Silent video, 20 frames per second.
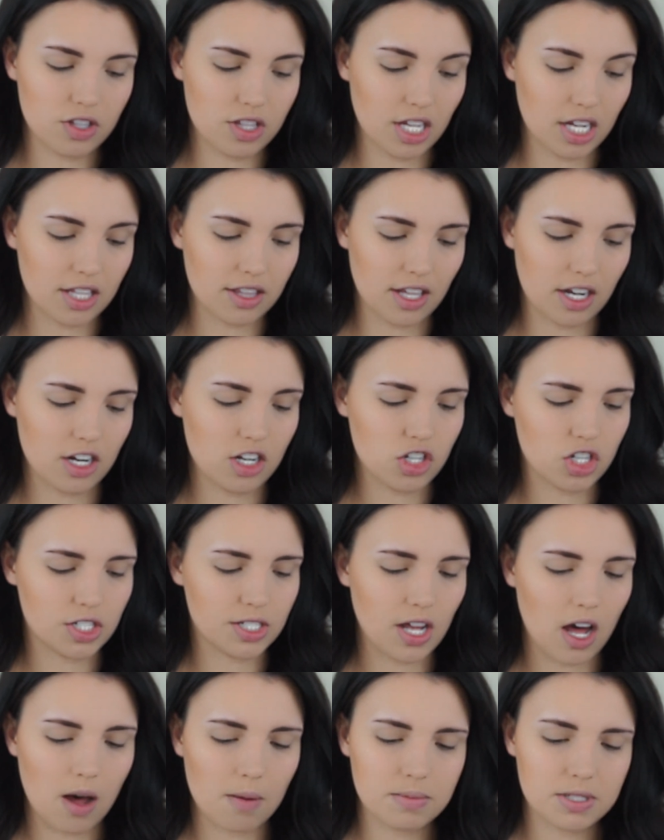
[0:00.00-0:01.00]
think that it
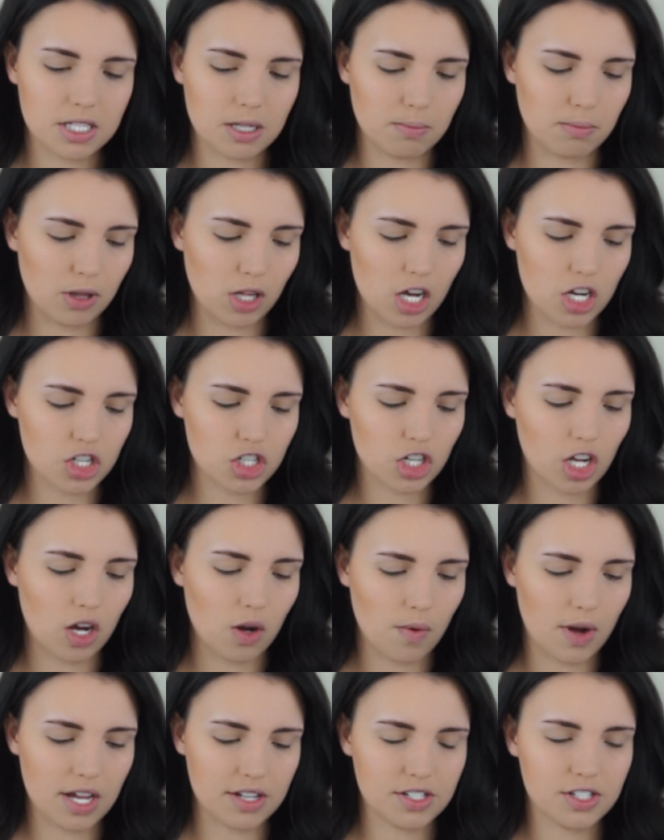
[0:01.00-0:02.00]
just helps the blush
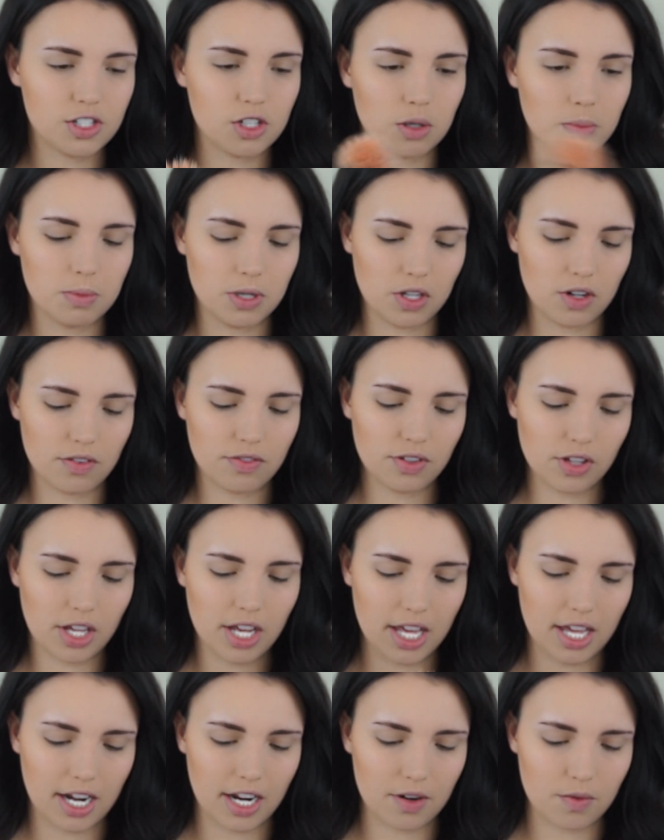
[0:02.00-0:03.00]
go on so
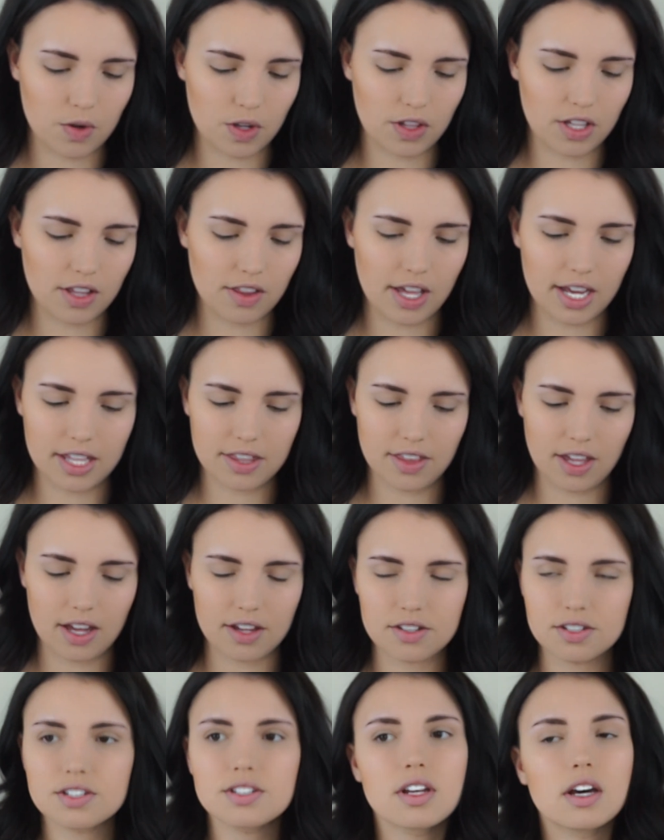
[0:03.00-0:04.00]
beautifully, and I really like
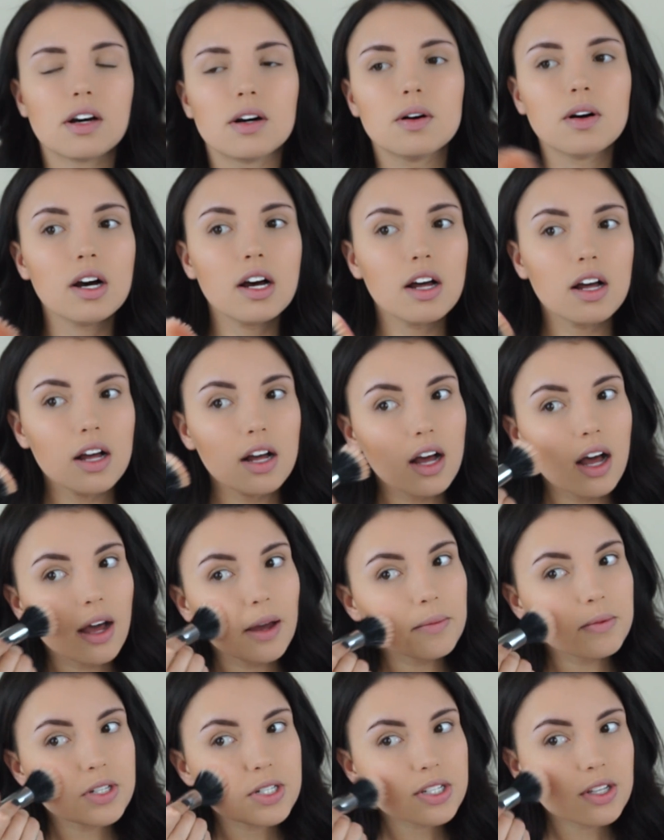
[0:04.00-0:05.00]
that. So
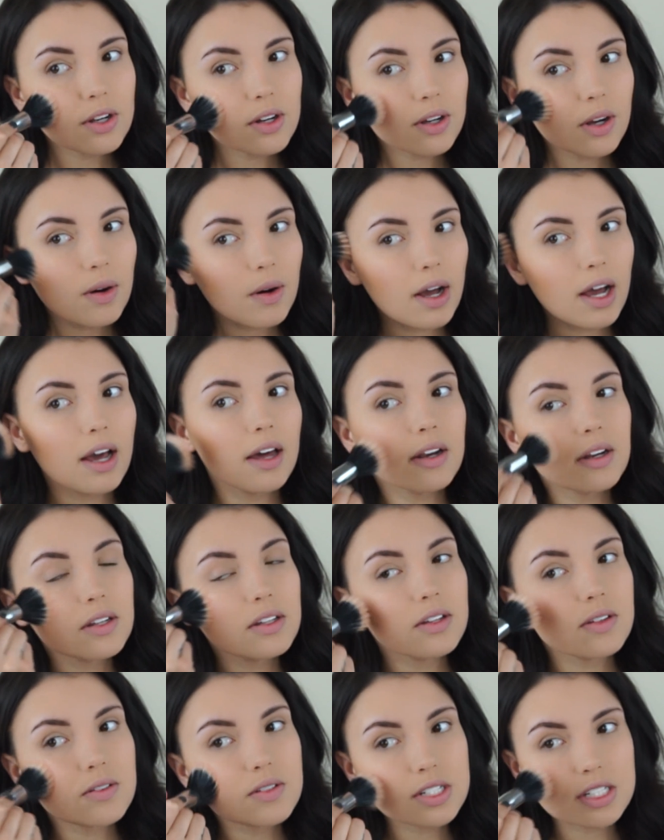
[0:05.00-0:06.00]
I'm just gonna go ahead
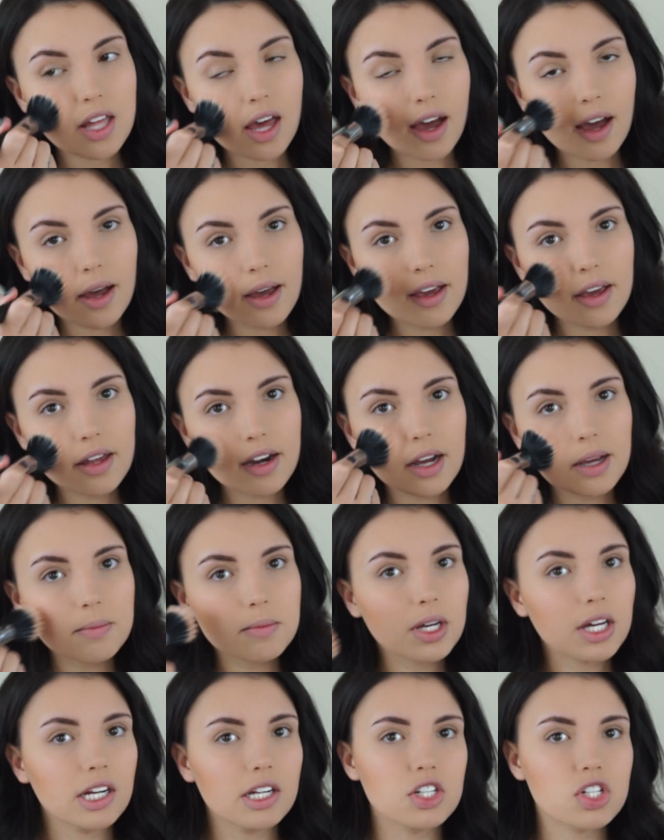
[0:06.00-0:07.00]
and use that, and
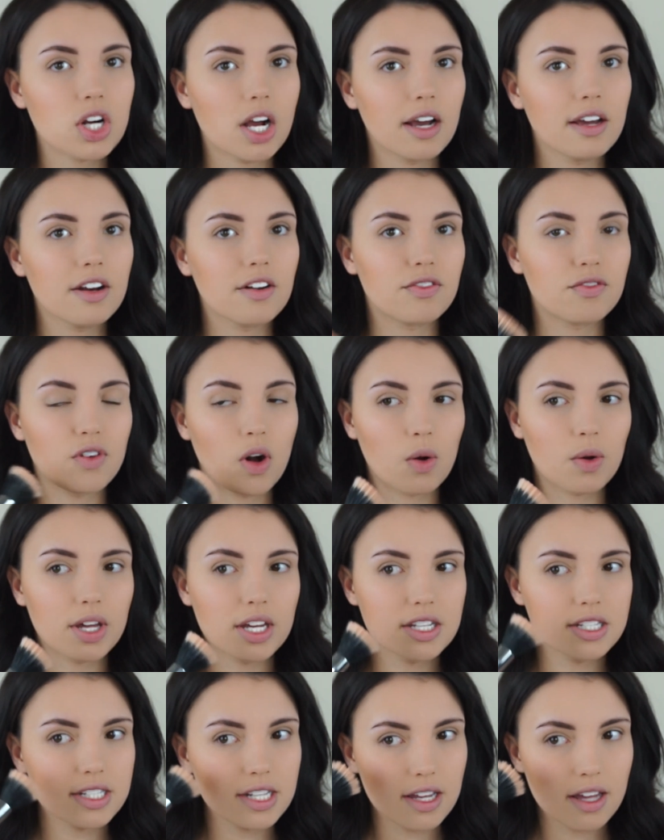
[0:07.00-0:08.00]
I'm gonna try to
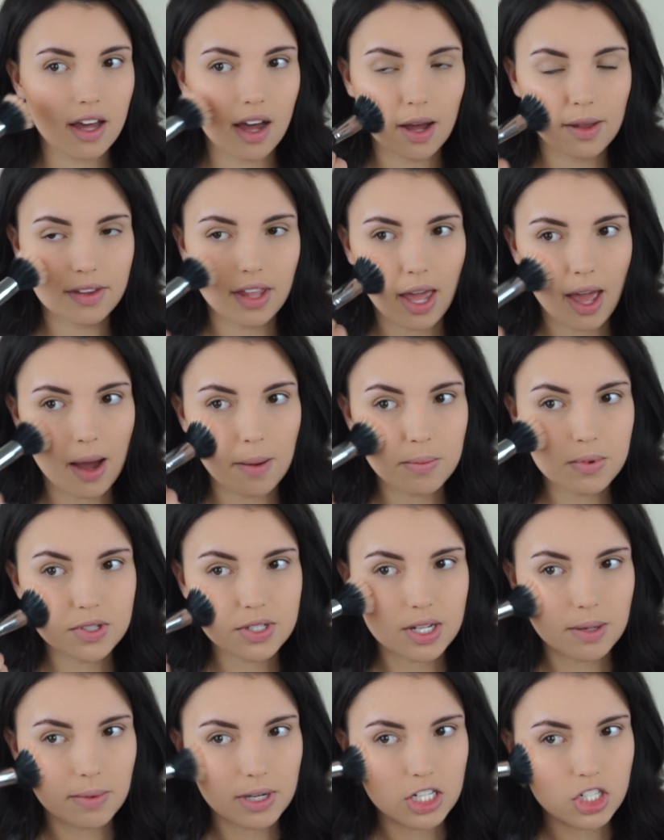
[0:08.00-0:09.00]
focus it on the
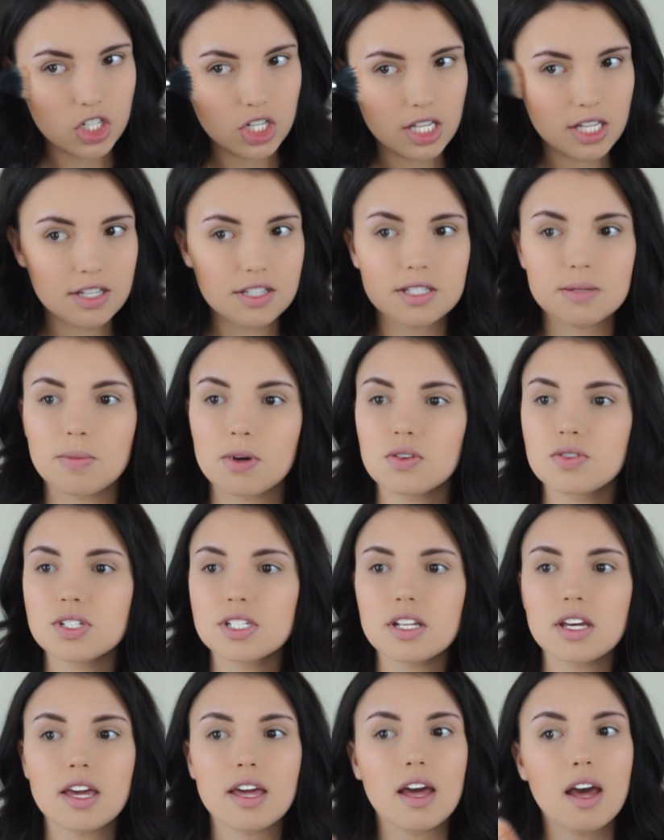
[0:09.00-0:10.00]
apples of my cheeks
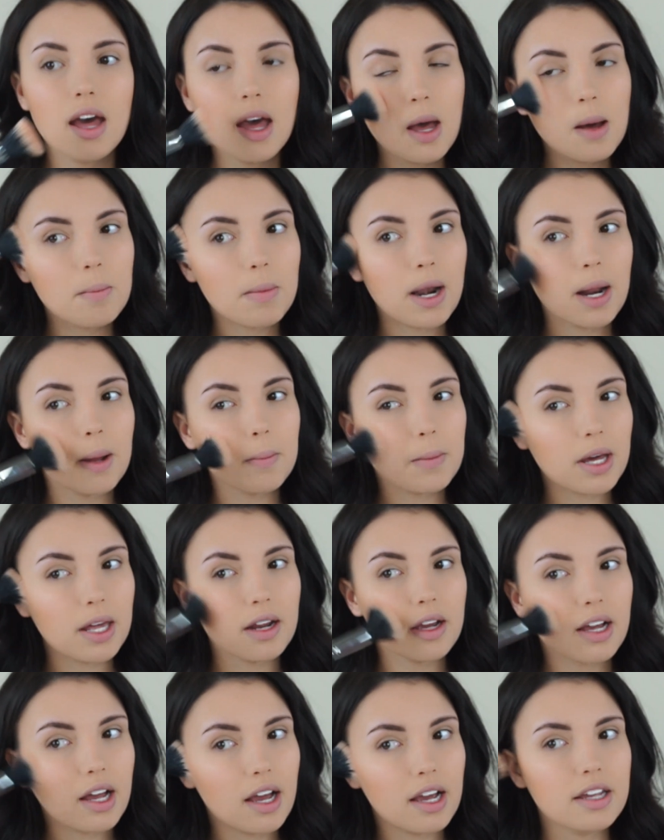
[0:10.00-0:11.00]
mostly, but I'm
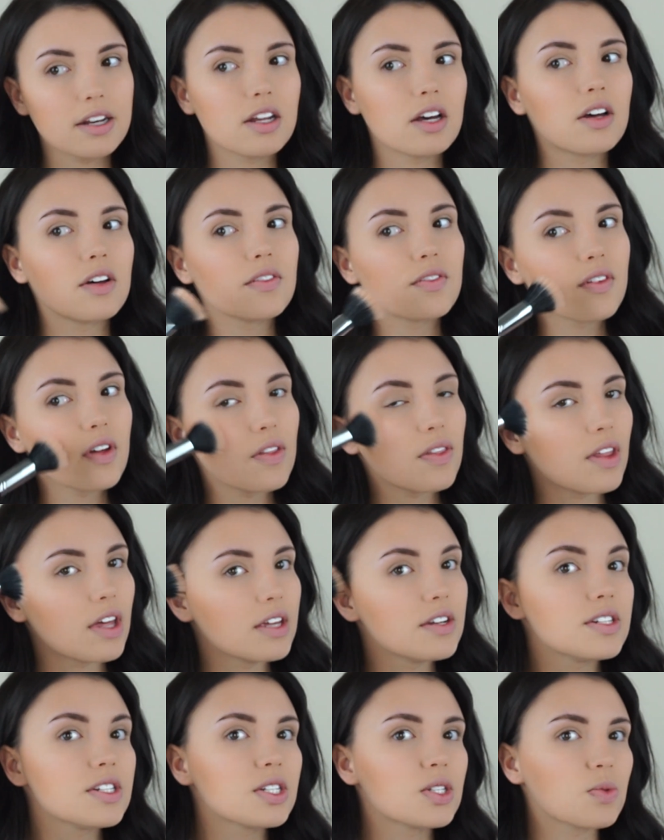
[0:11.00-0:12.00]
gonna kind of
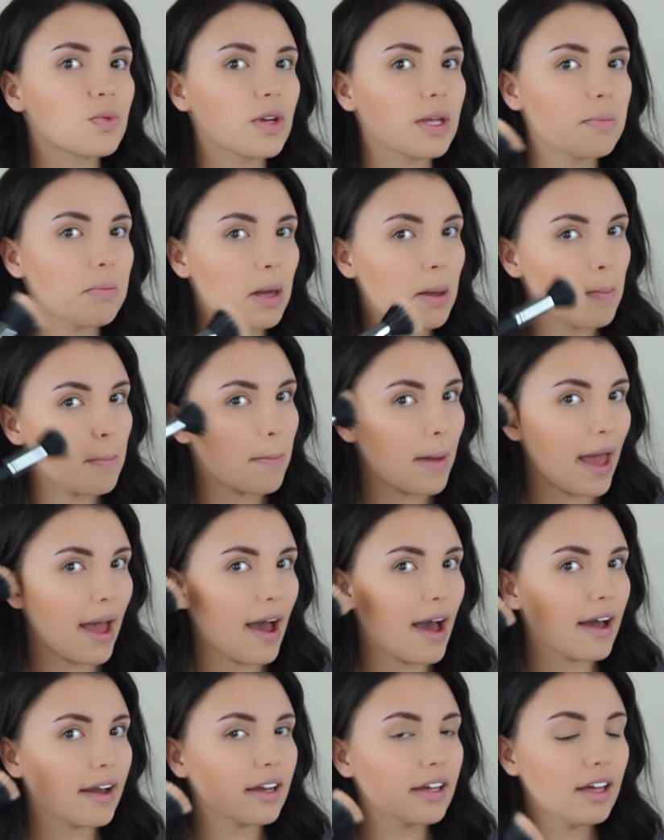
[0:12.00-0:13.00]
then sweep it
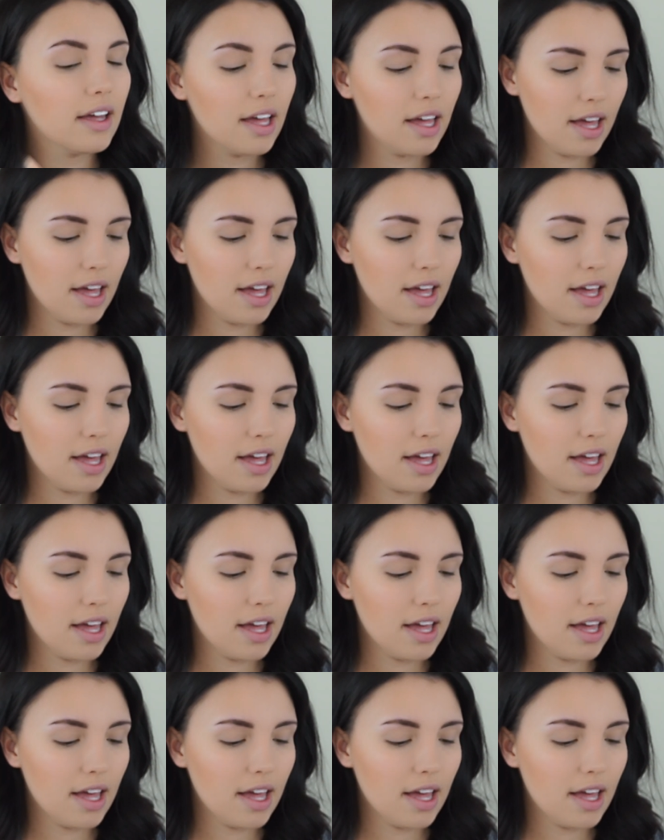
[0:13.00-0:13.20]
back.